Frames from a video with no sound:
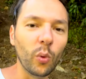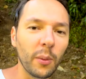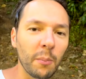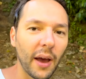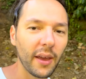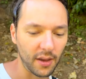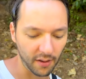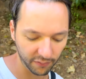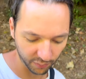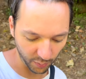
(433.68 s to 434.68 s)
we might
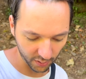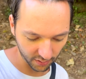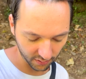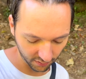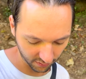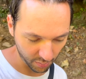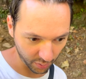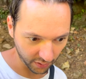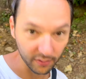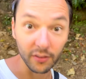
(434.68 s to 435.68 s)
have spotted a
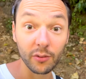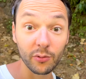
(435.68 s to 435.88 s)
poisonous